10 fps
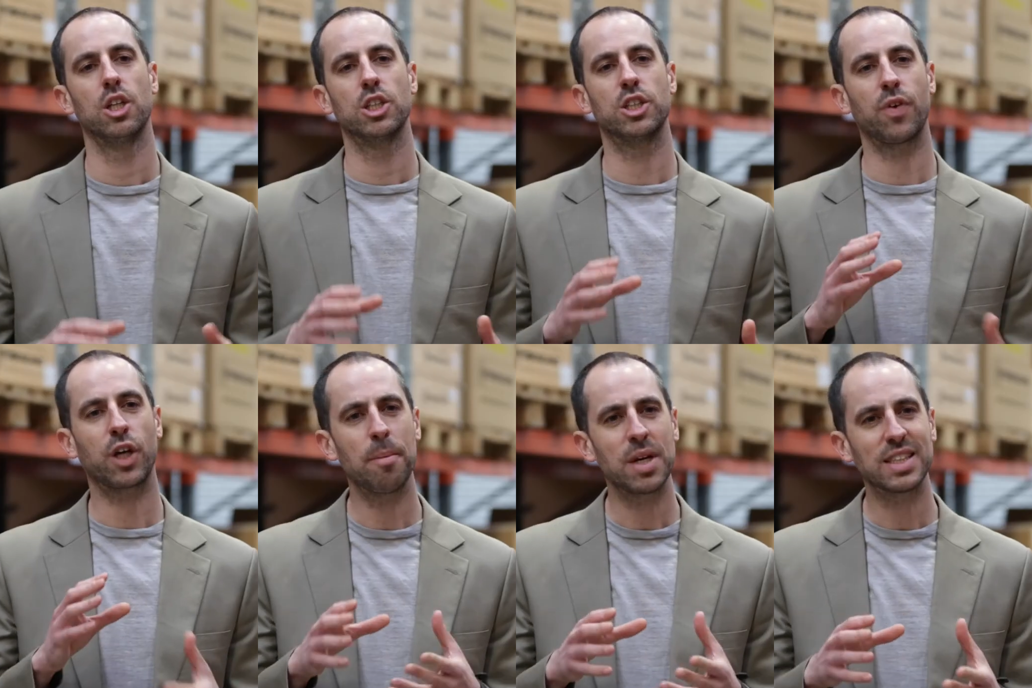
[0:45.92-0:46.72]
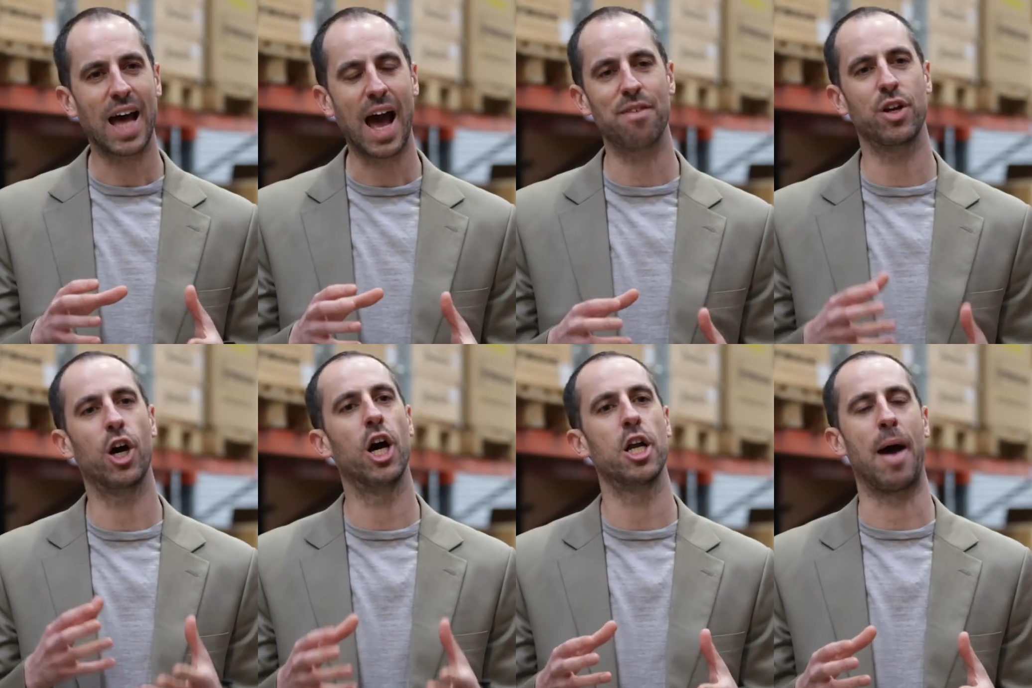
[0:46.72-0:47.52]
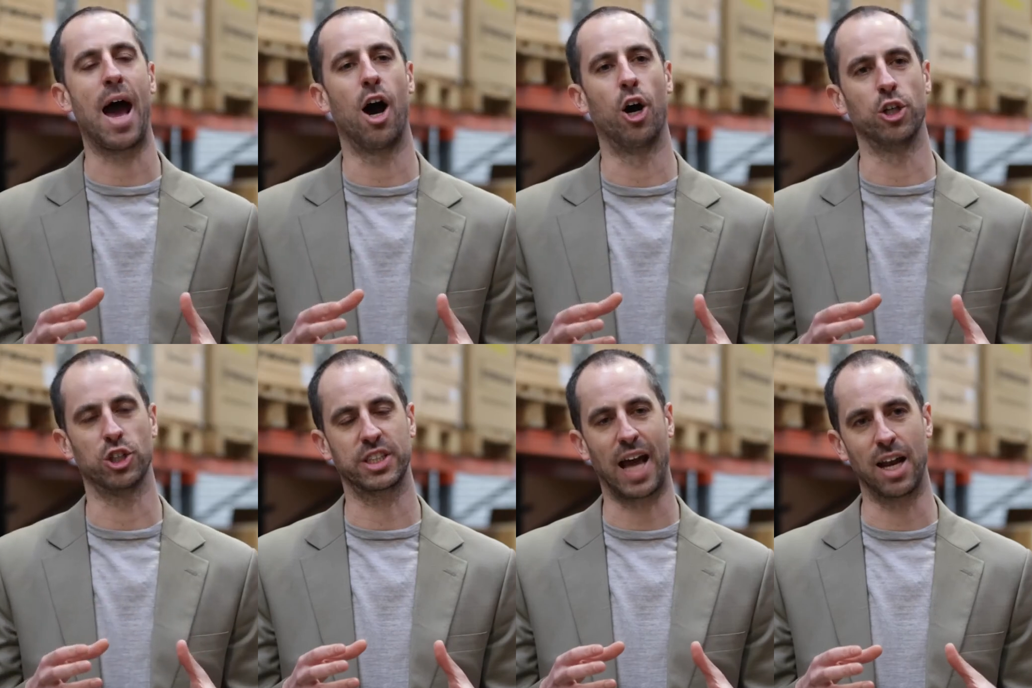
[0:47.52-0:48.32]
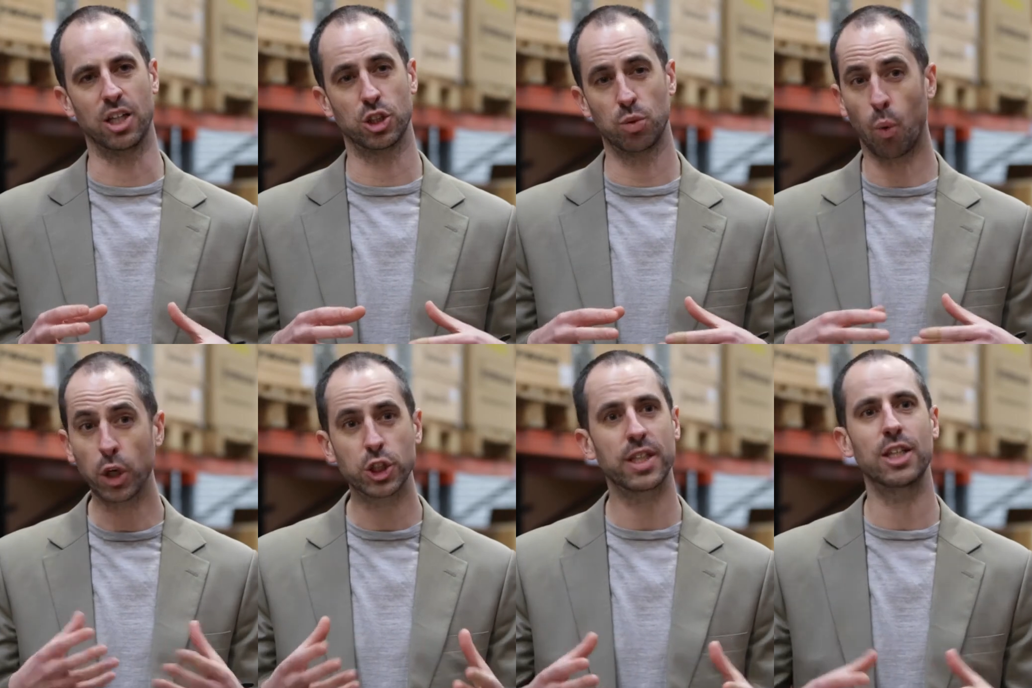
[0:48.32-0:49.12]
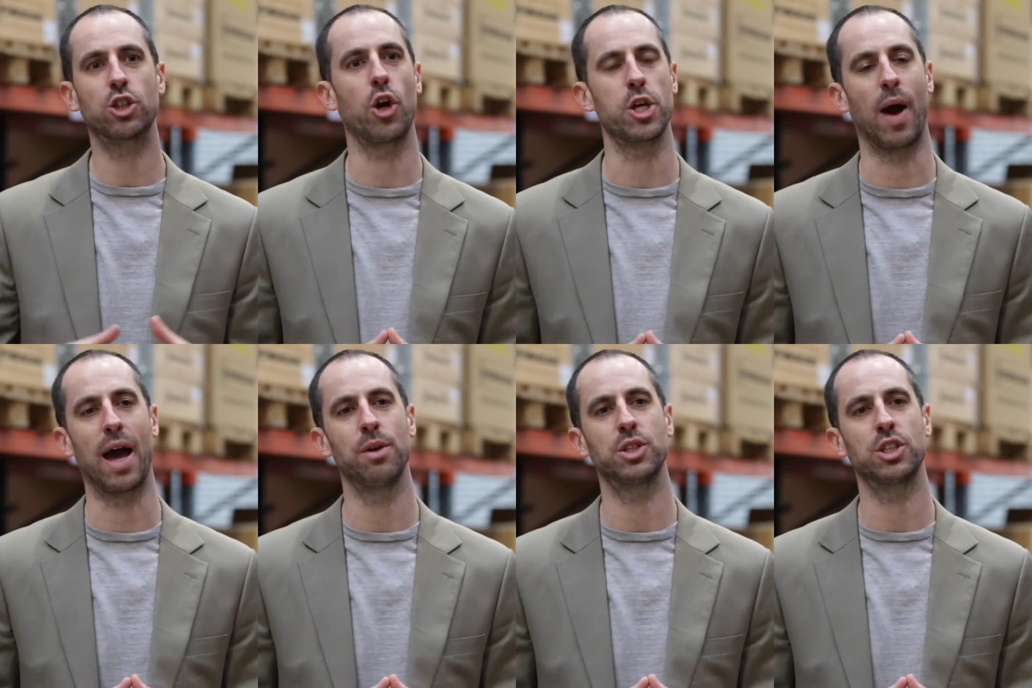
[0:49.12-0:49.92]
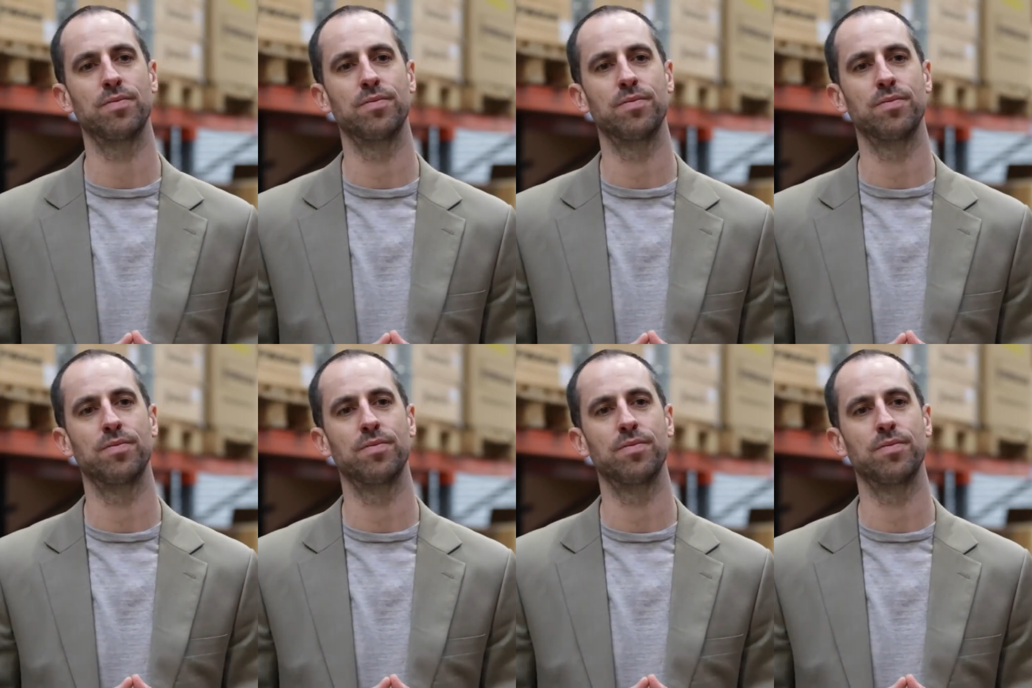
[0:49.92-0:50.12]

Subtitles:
So for companies that haven't heard about Hydroscand, why should they try you out?